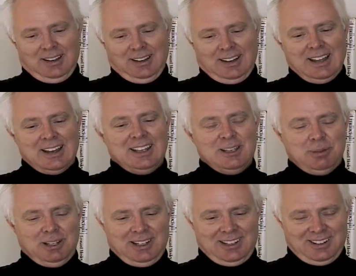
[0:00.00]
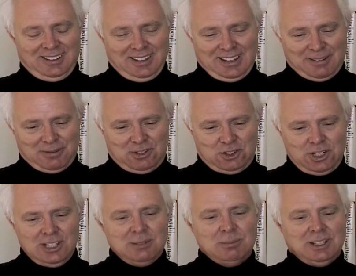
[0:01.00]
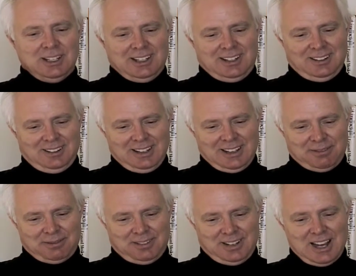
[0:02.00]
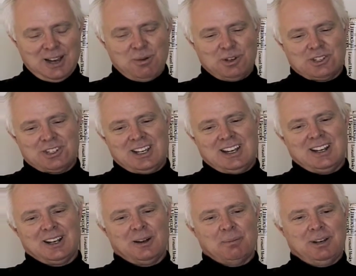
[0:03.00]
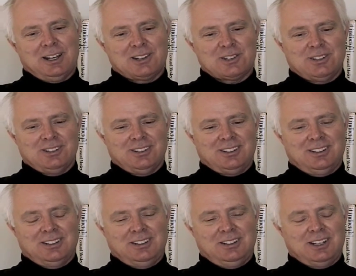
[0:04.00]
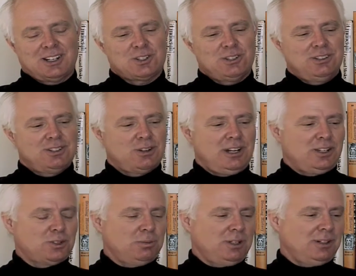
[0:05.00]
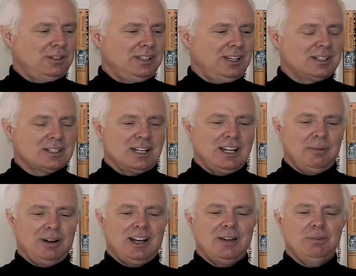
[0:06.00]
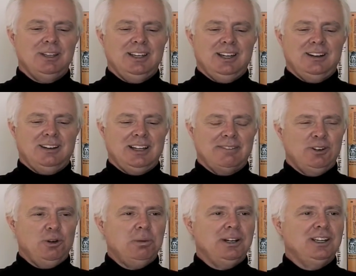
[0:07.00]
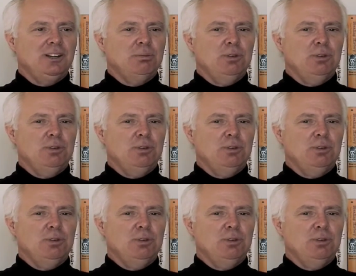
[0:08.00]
And he began to laugh. Gene began to laugh. I was standing up next to the transmitter at that time, and I began to laugh. Nobody could